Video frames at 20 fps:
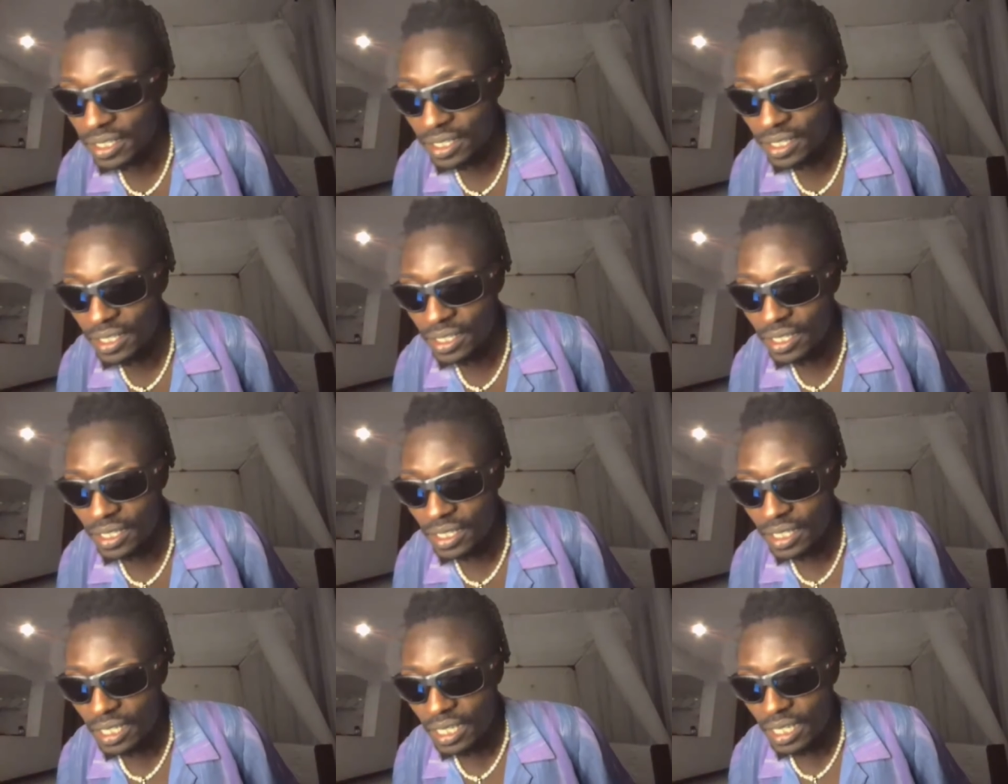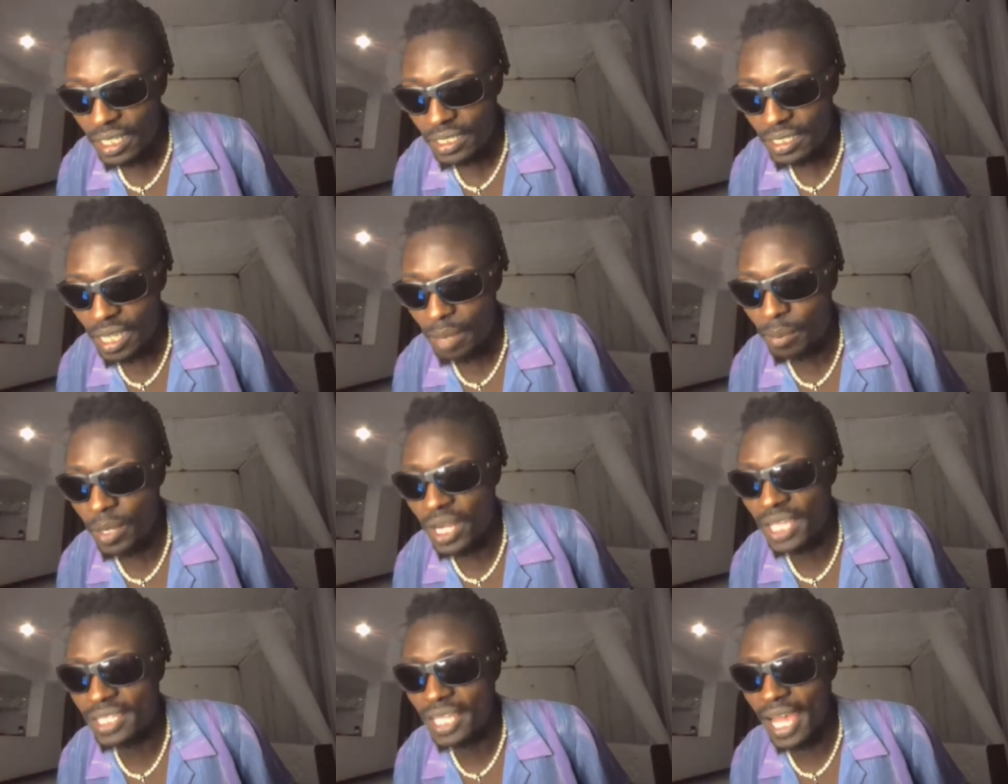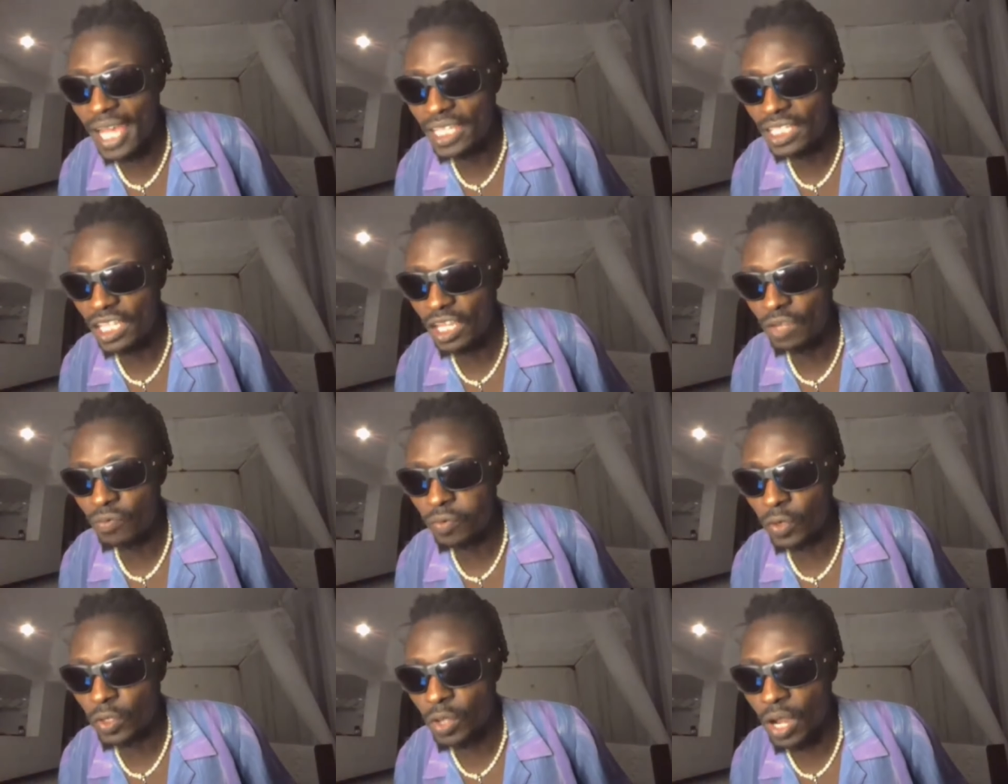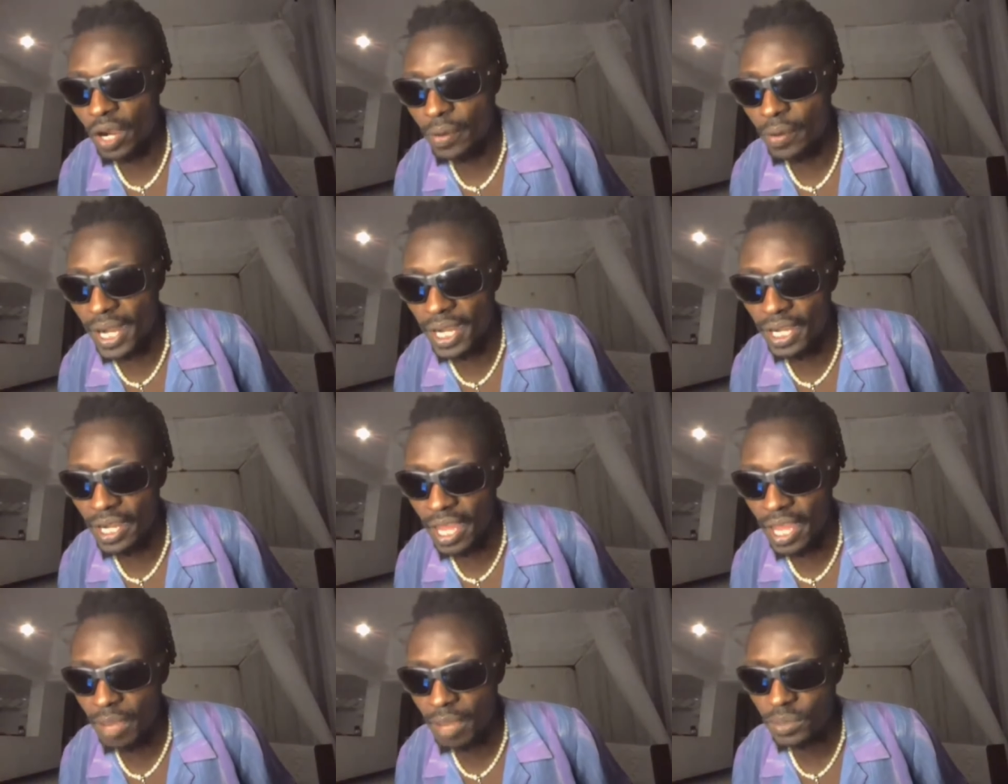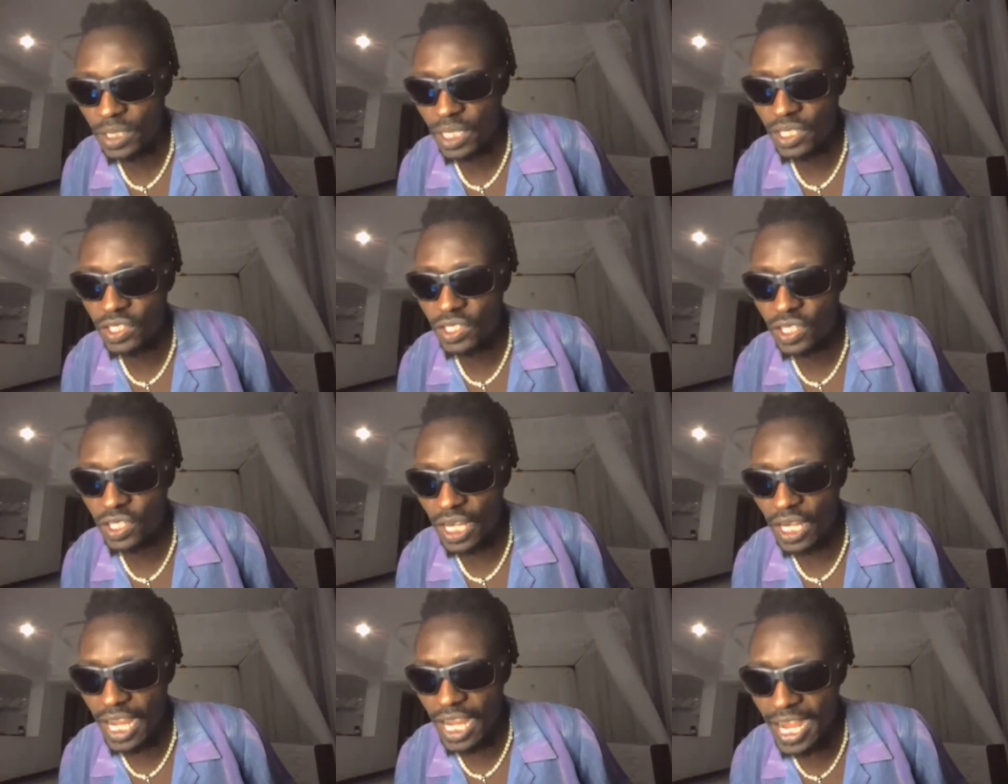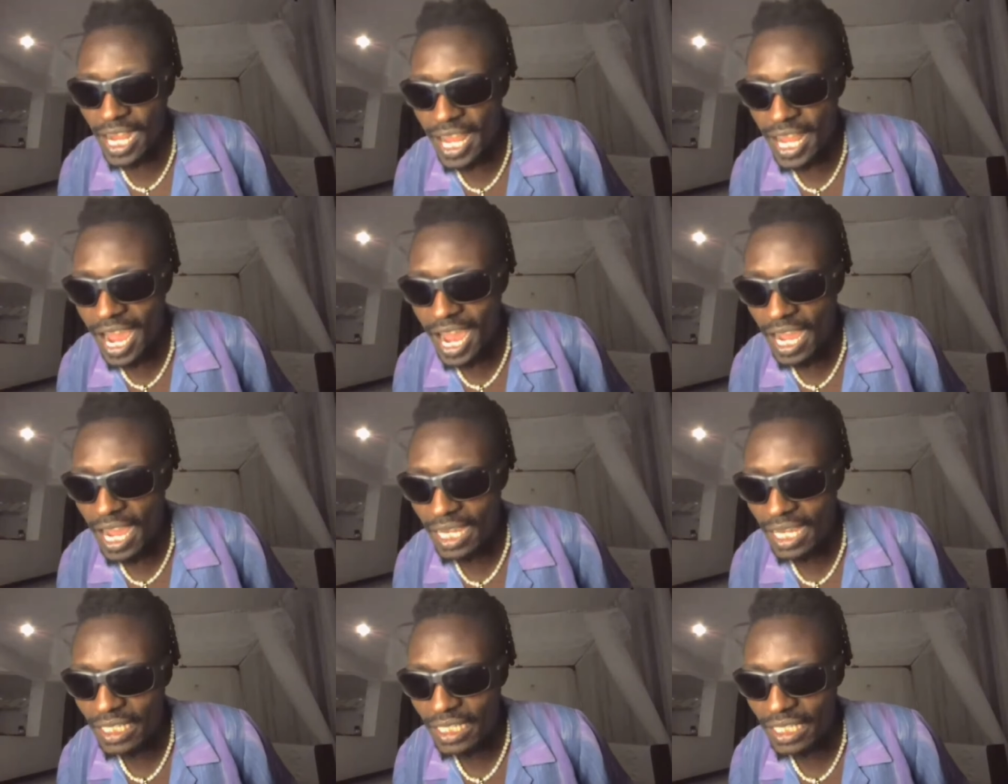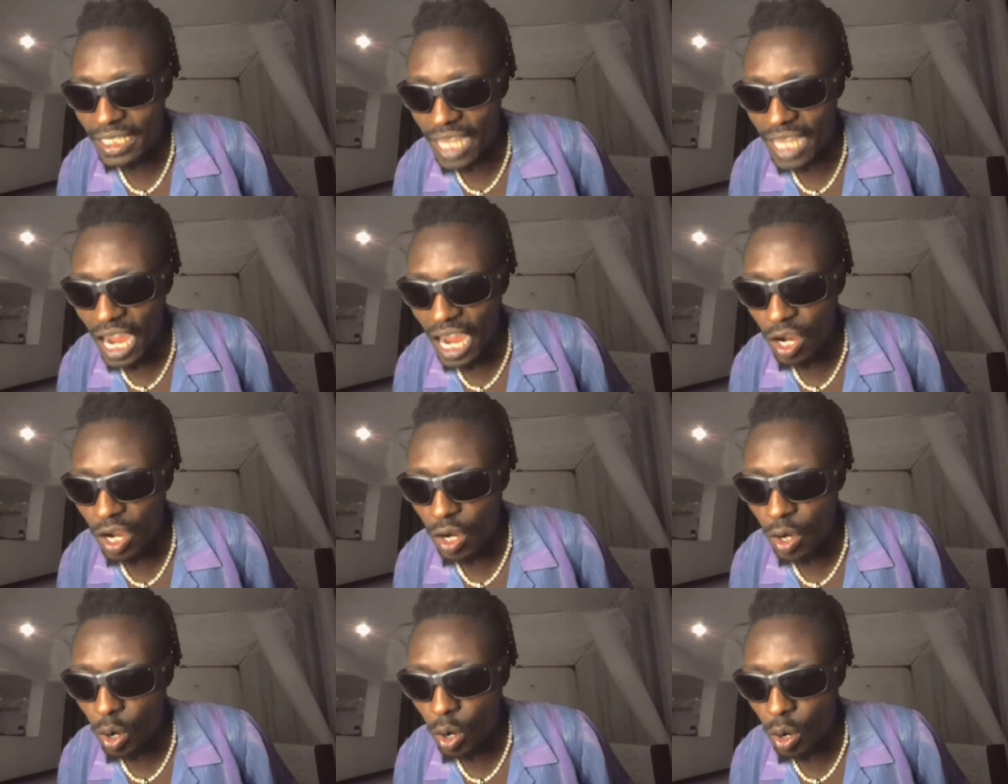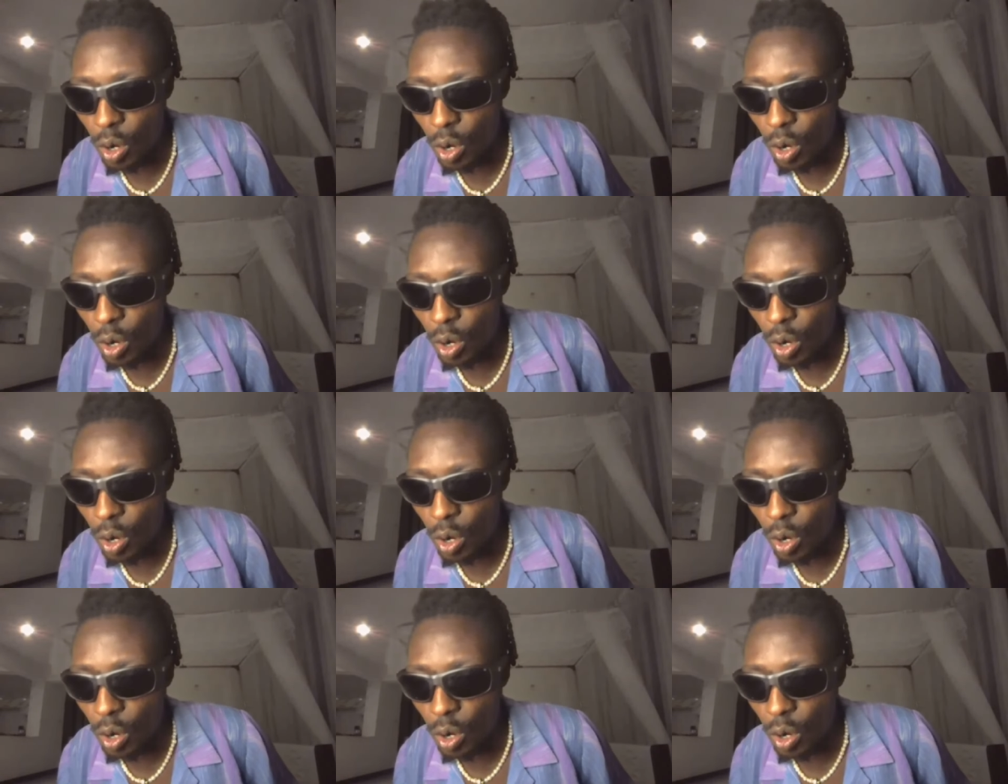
Yes. Somebody is asking for your real names. It's Lydia Nyak.